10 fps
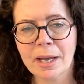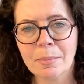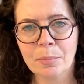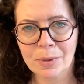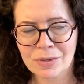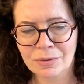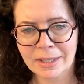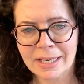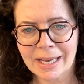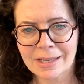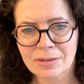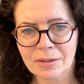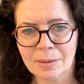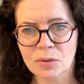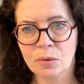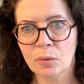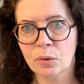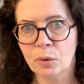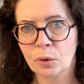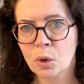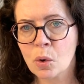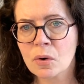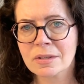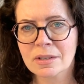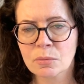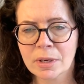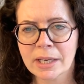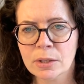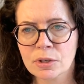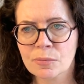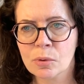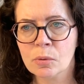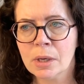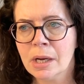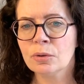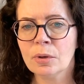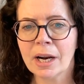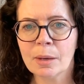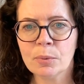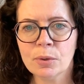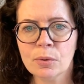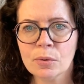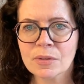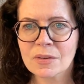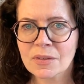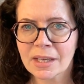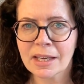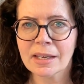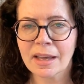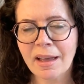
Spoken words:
I personally answer them. So the course is really useful to help you seeing